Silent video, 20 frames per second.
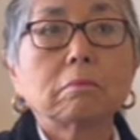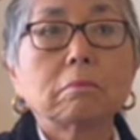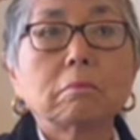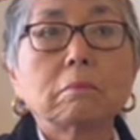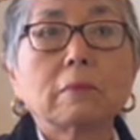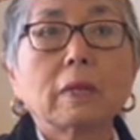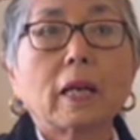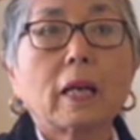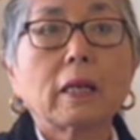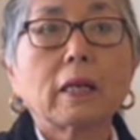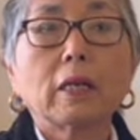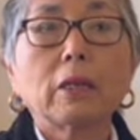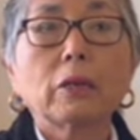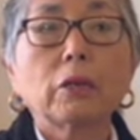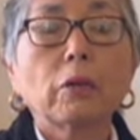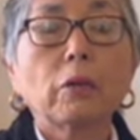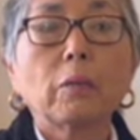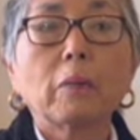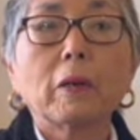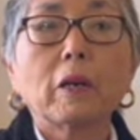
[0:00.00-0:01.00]
that
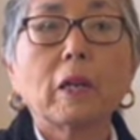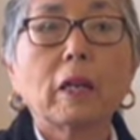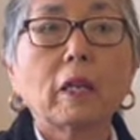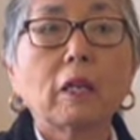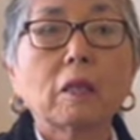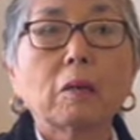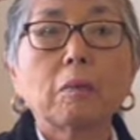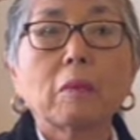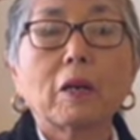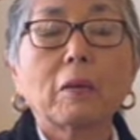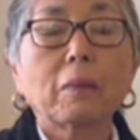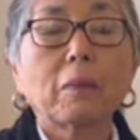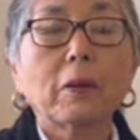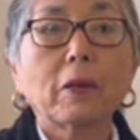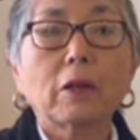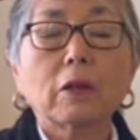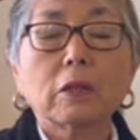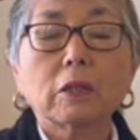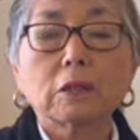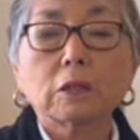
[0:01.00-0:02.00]
incriminated my
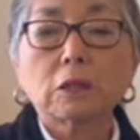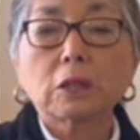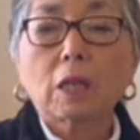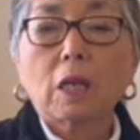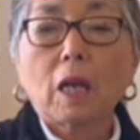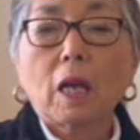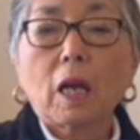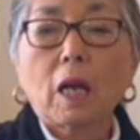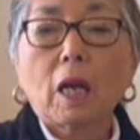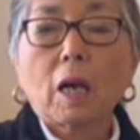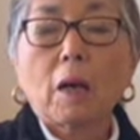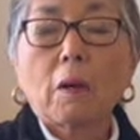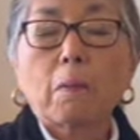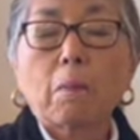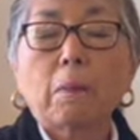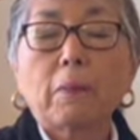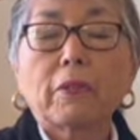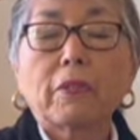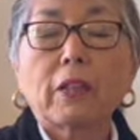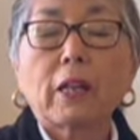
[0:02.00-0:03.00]
parents,
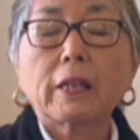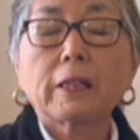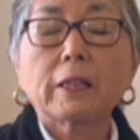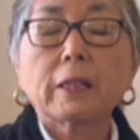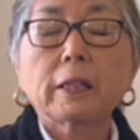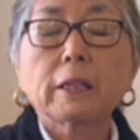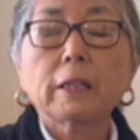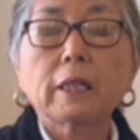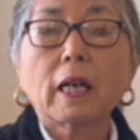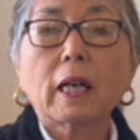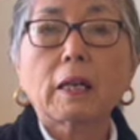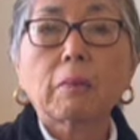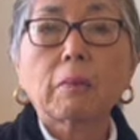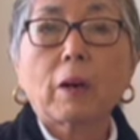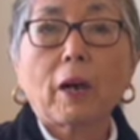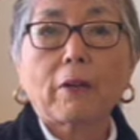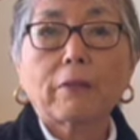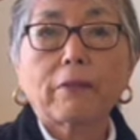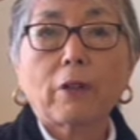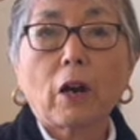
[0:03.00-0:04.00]
but they did take
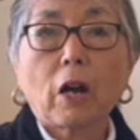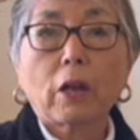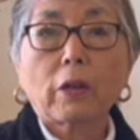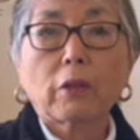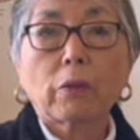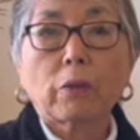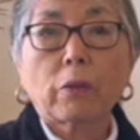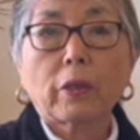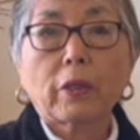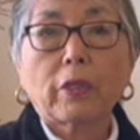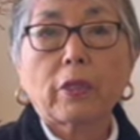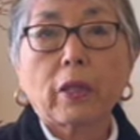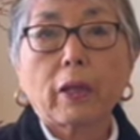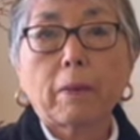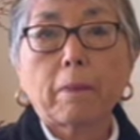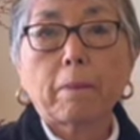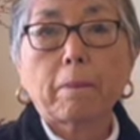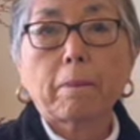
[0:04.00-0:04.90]
my father with them.